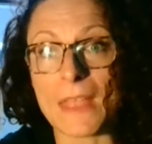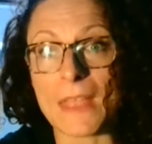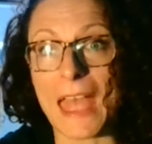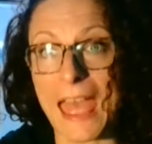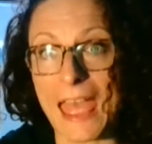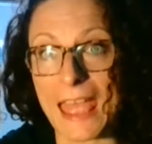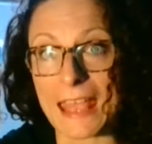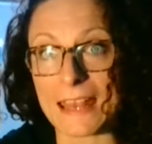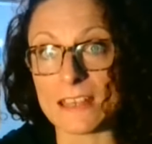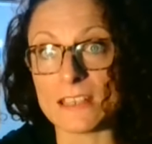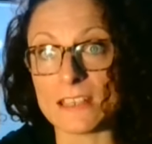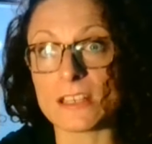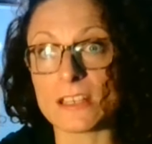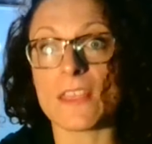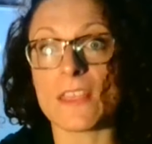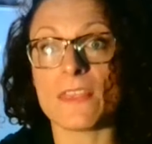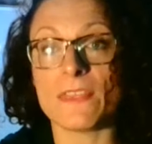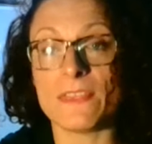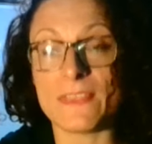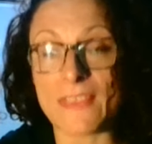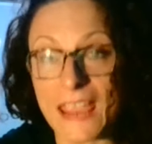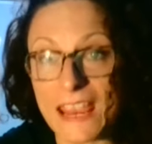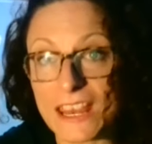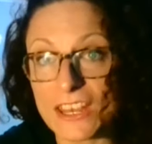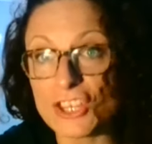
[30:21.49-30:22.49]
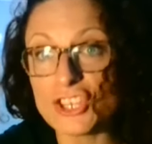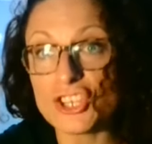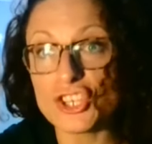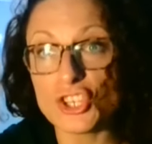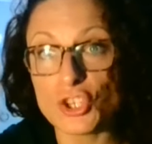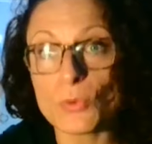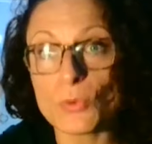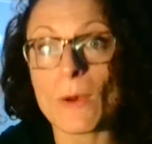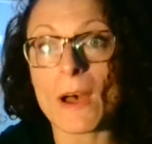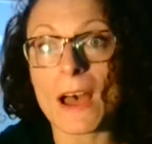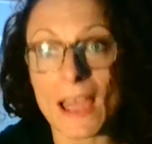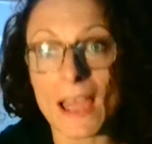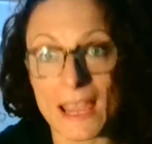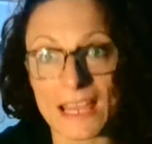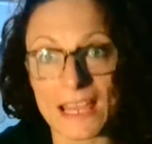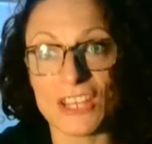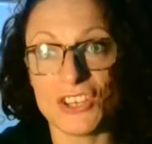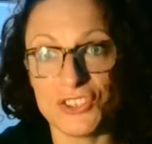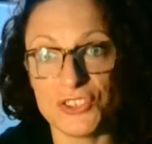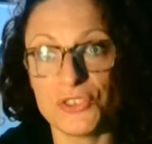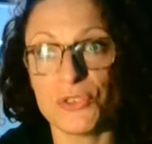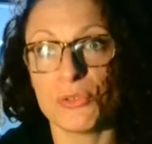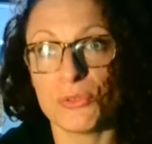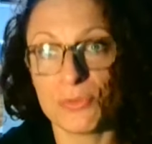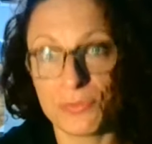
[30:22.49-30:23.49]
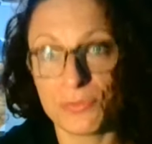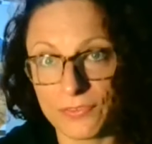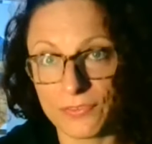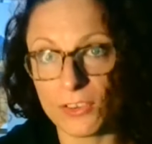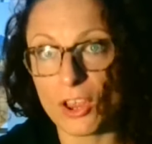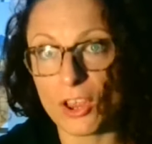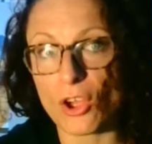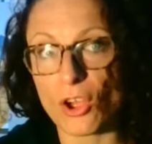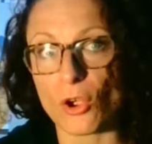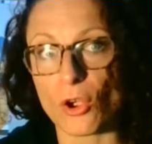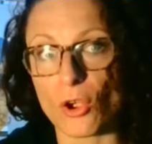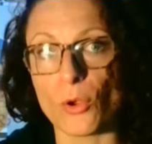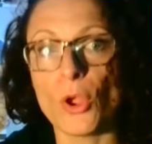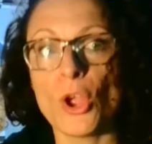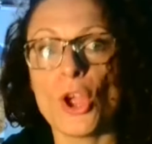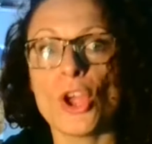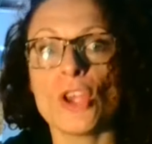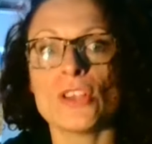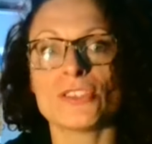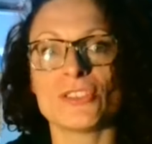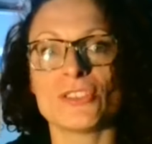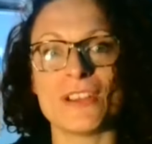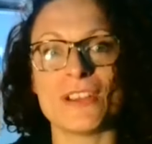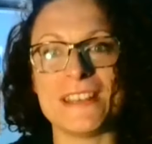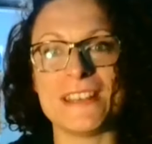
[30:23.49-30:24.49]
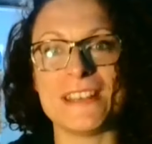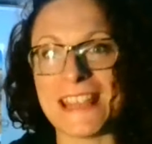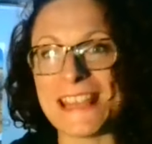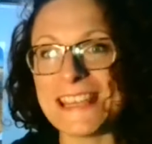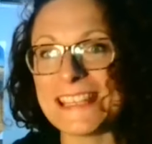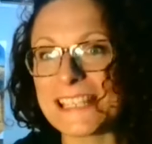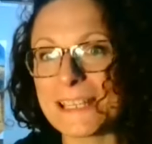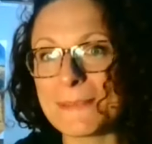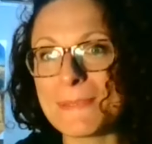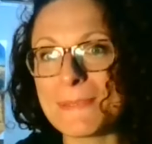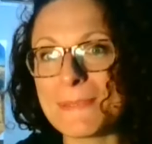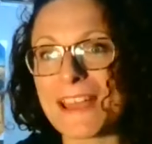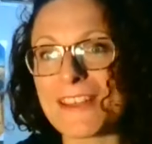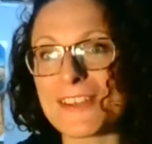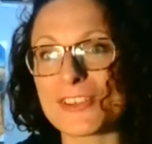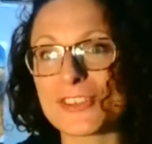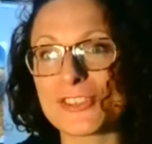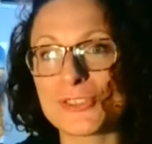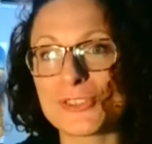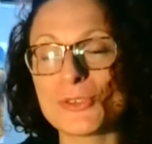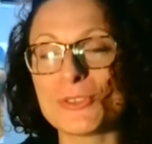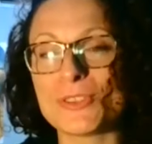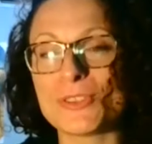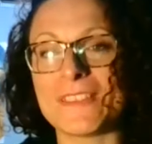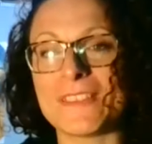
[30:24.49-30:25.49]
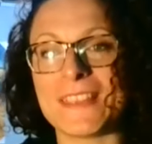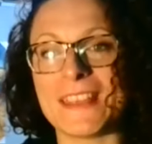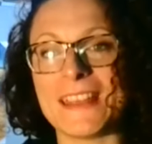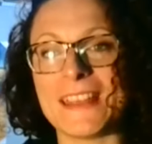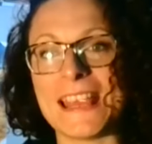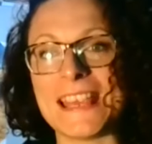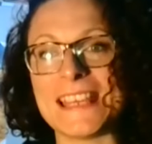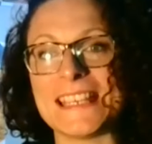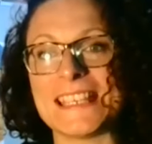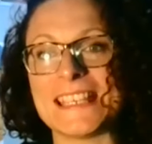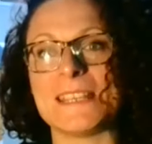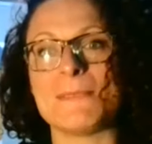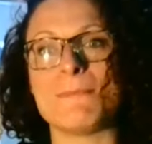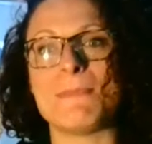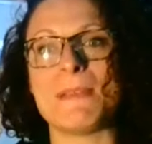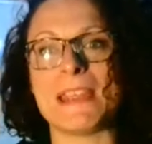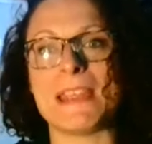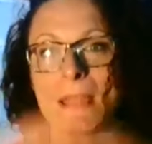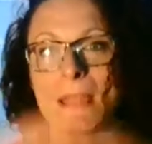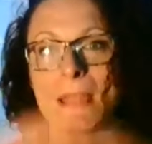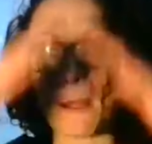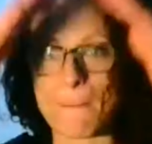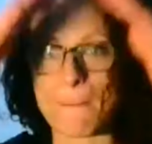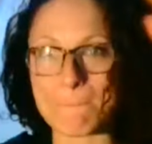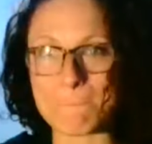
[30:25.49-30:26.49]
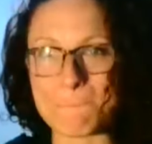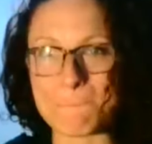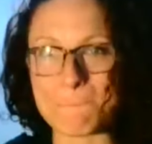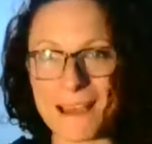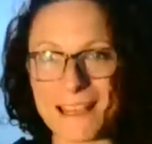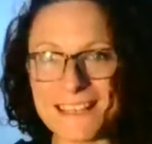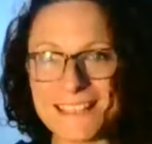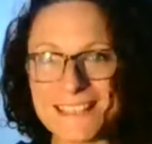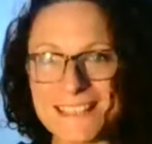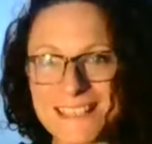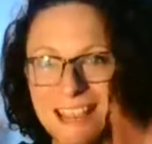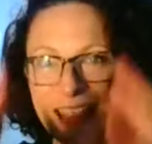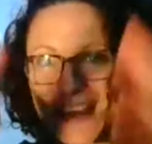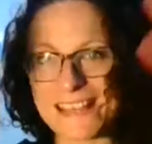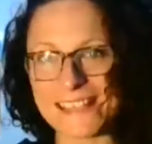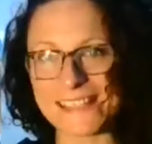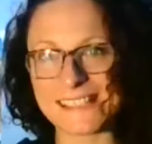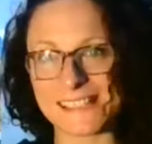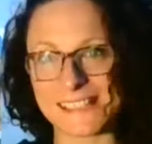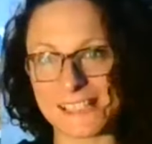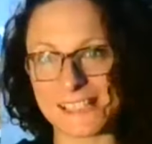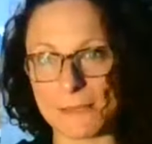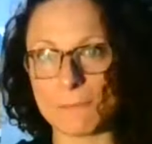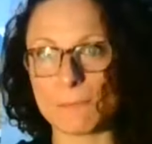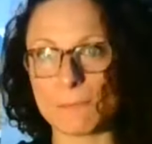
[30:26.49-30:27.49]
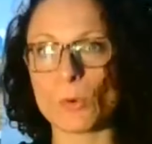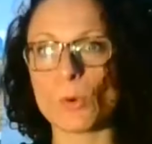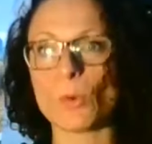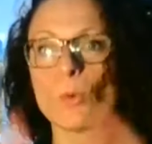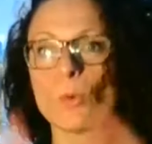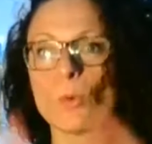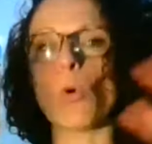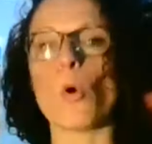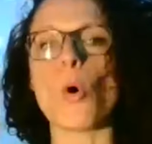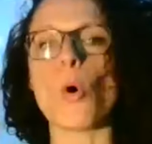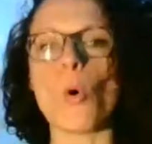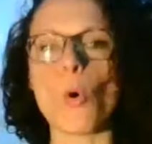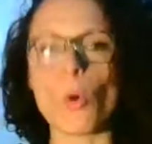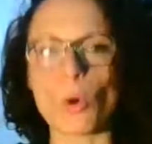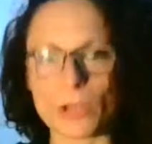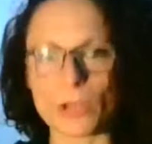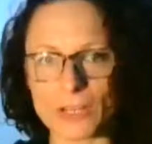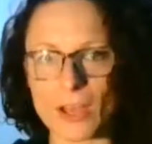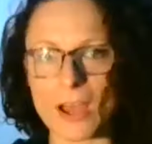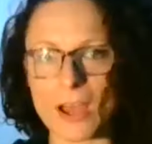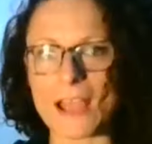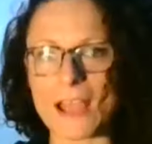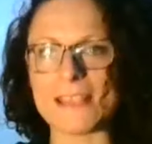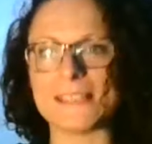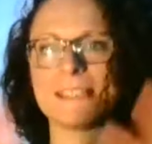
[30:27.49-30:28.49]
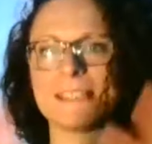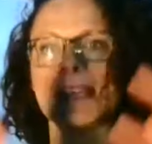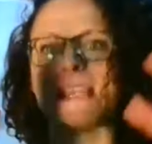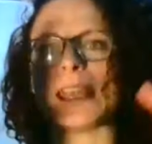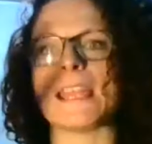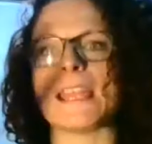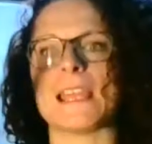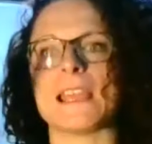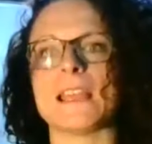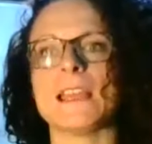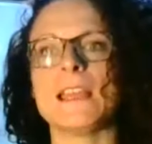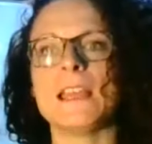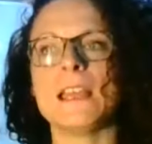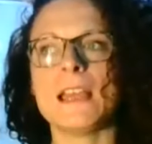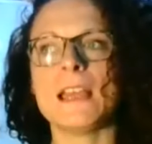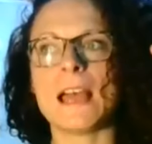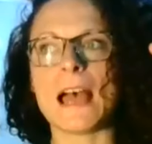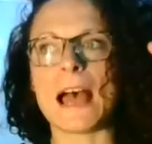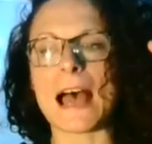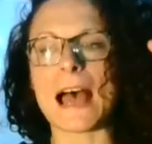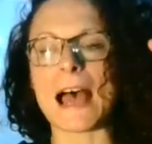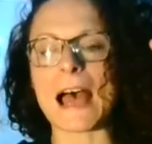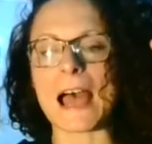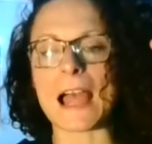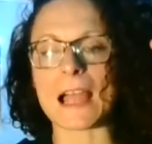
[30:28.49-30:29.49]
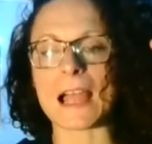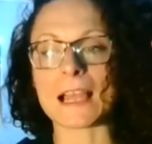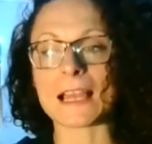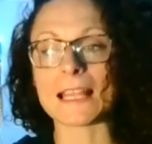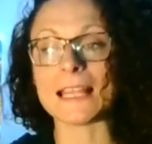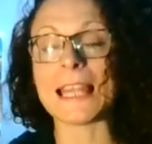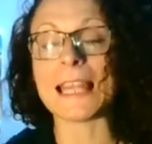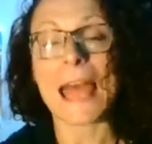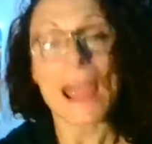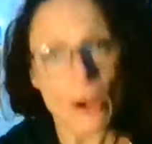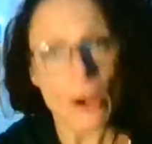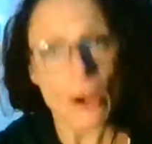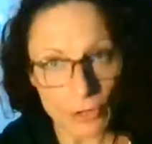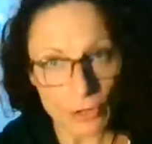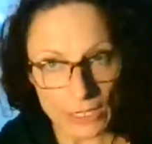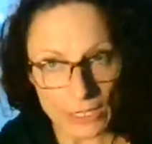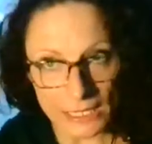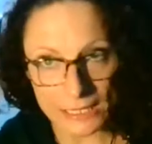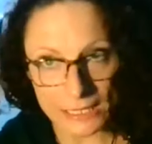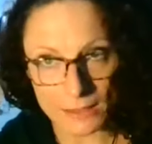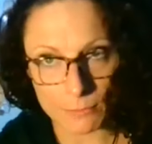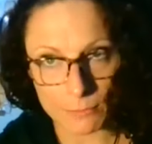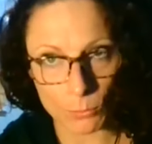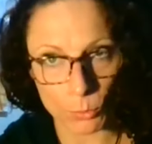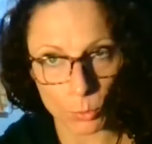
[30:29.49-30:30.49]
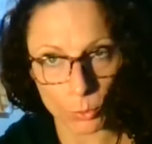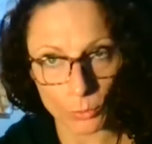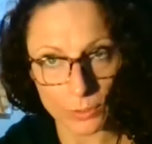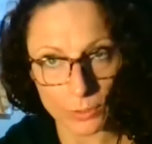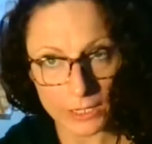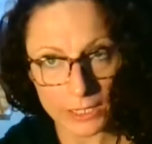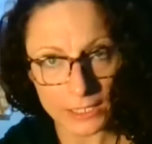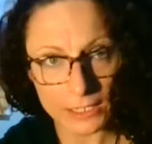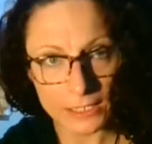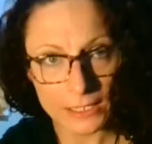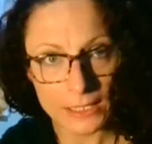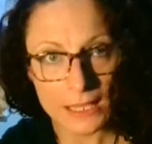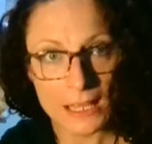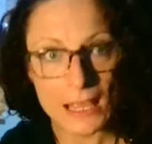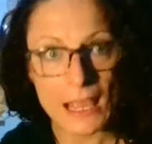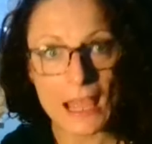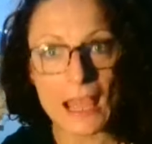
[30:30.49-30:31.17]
And then you are in your flow. So it needs to be understood that there needs to be mundane, simple organizing, uh, clarity in the morning.